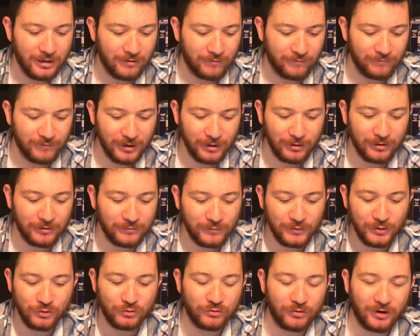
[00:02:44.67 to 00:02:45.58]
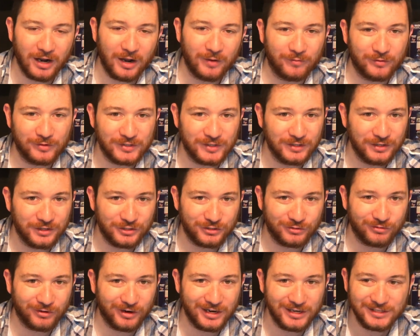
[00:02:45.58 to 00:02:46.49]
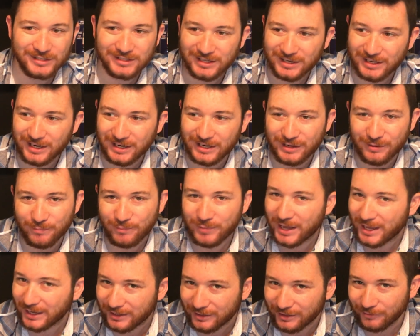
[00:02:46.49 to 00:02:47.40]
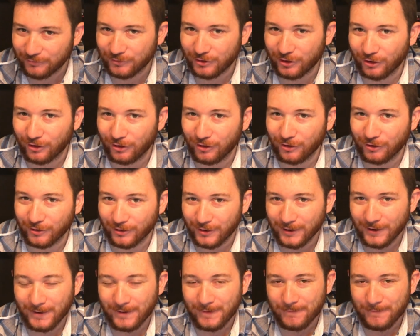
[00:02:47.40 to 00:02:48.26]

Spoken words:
Very few drivers in this race in a competitive car